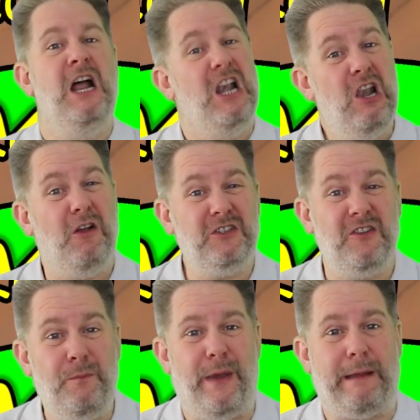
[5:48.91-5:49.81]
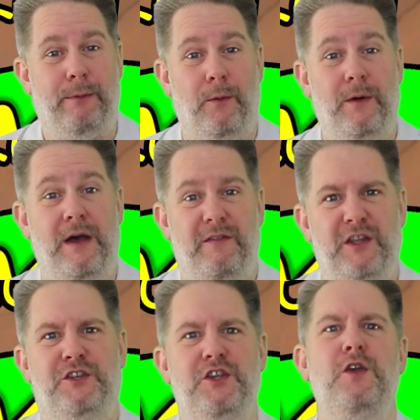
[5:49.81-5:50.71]
Lots of people
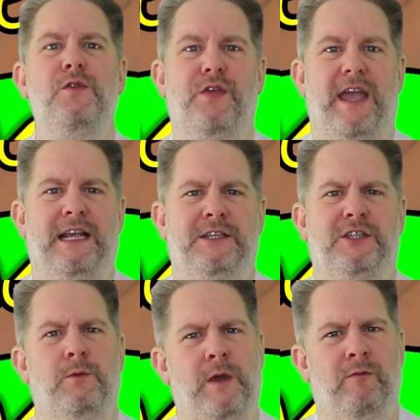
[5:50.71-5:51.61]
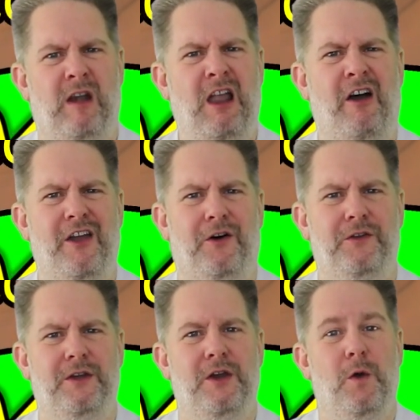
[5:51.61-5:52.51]
that do things that we rely
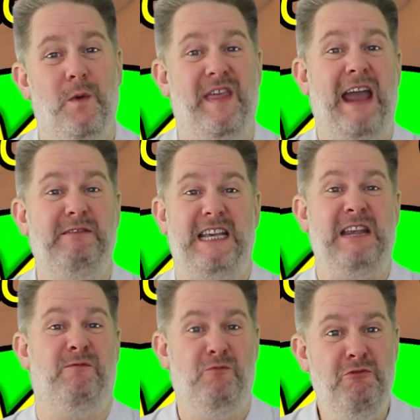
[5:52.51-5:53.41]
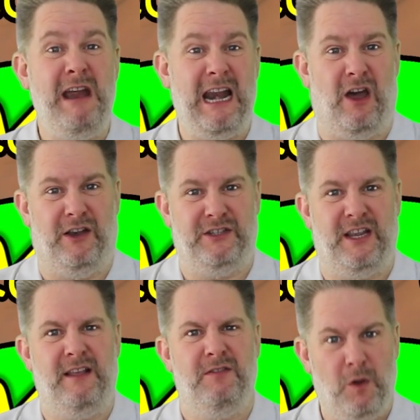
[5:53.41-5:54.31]
on without even
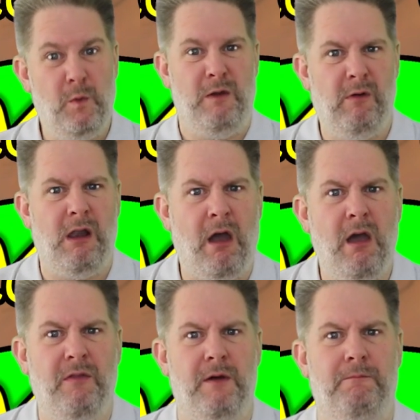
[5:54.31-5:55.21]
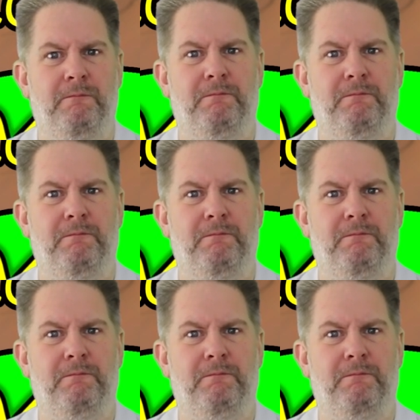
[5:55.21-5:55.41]
realising that we rely on them.